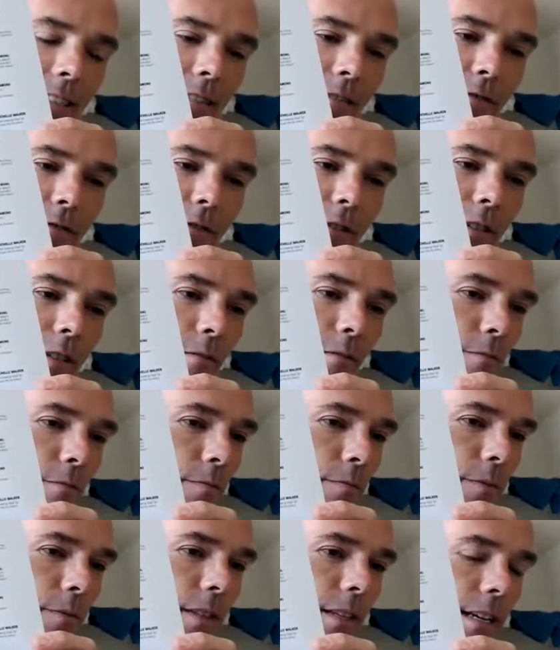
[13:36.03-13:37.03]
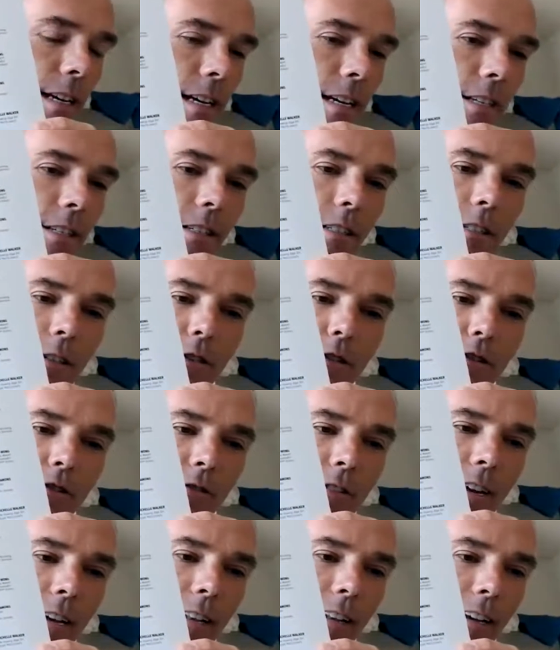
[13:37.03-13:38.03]
from Asia,
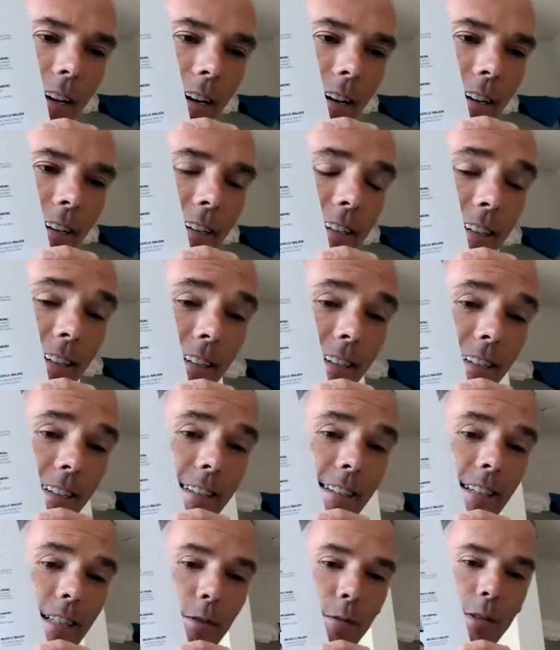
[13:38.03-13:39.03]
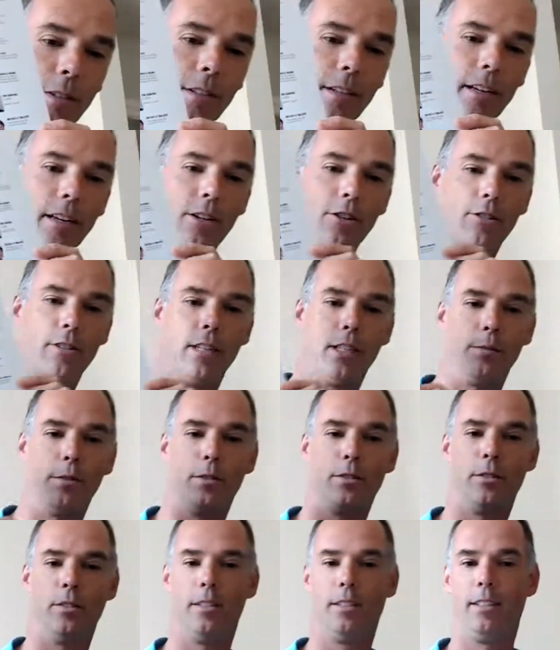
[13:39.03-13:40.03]
Australia. It's been an
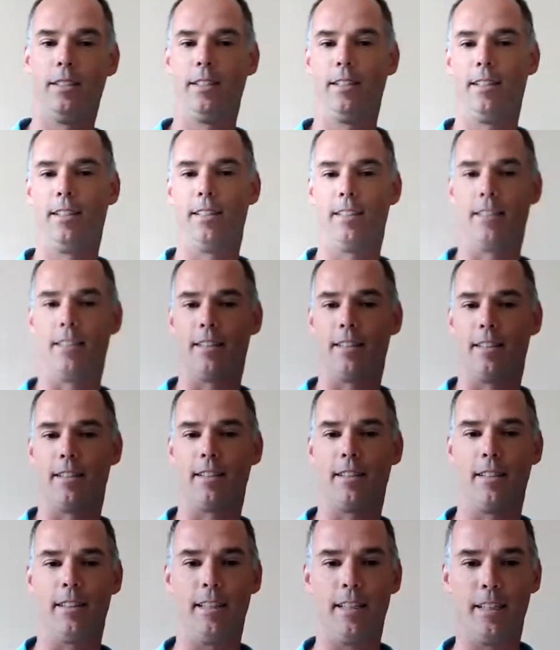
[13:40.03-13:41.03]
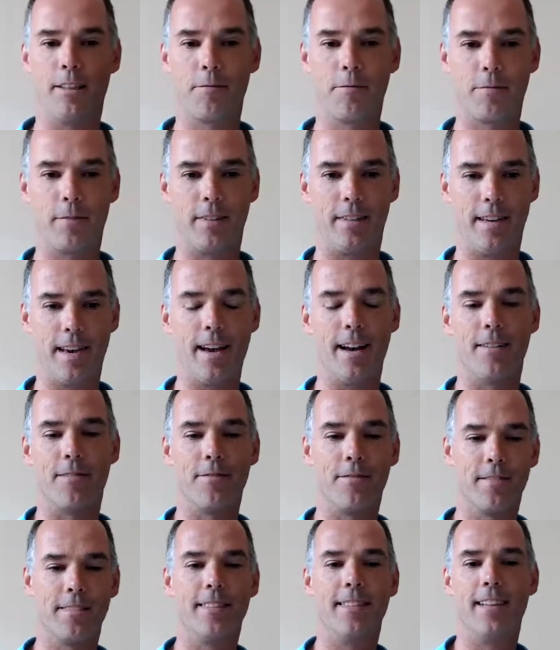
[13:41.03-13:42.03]
incredible thing. Yeah,
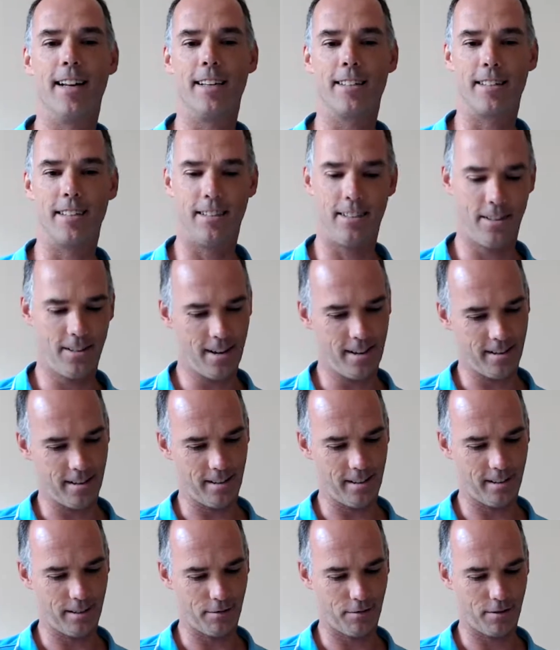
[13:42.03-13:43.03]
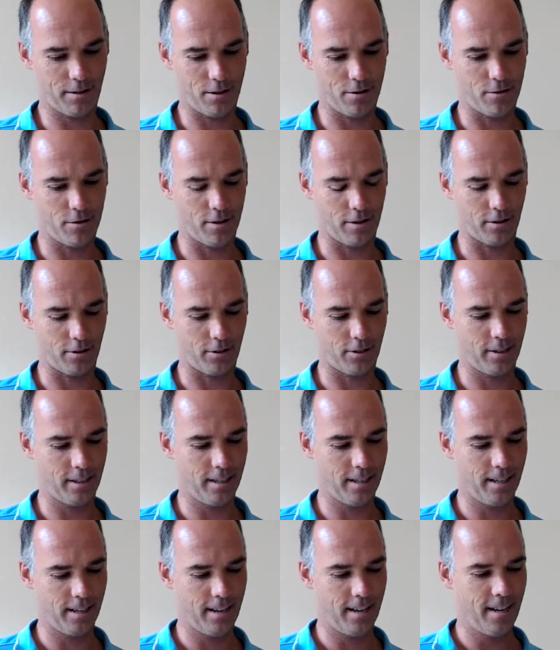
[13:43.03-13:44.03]
that's indeed a lot of
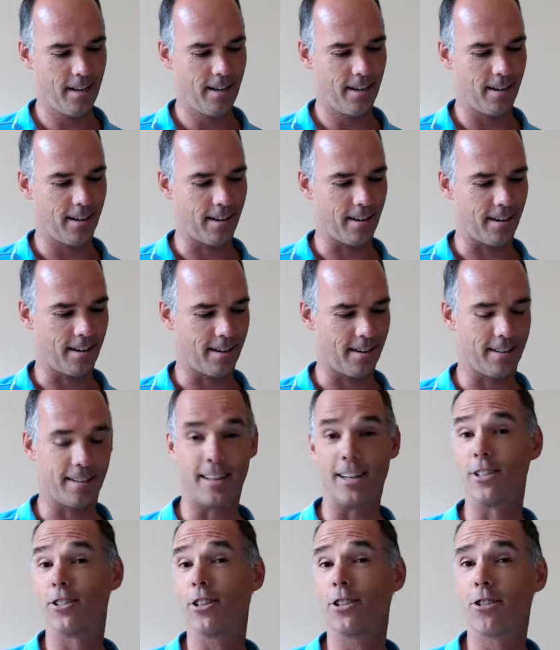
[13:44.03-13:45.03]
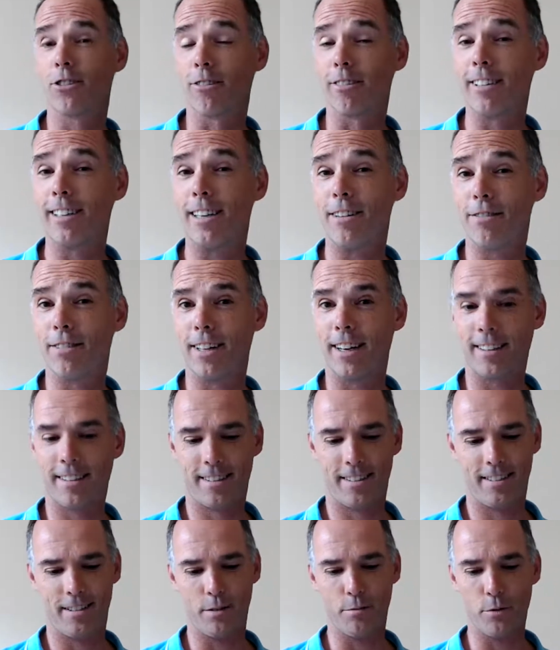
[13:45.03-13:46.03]
co-authors. And it's such a relief that
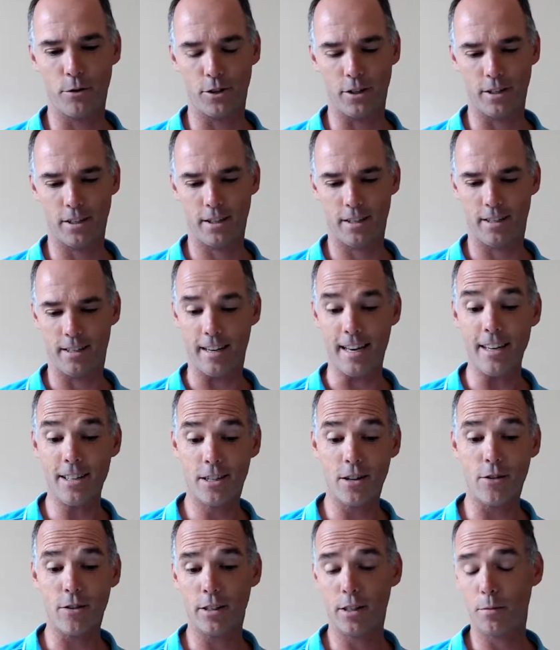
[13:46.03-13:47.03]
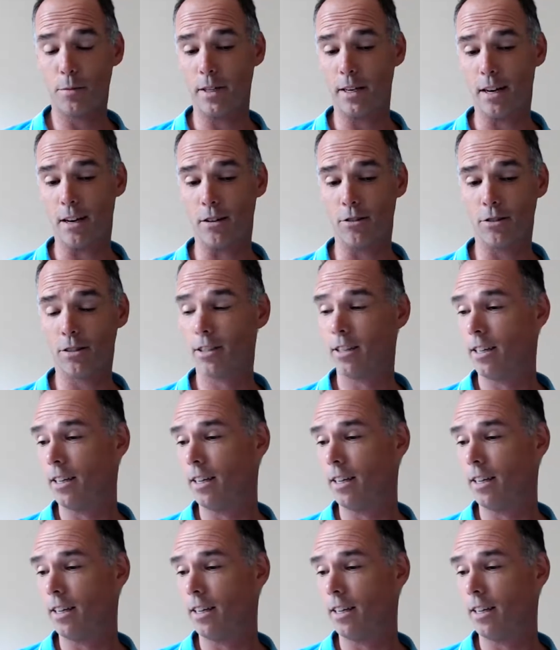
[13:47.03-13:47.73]
the book is going to be out.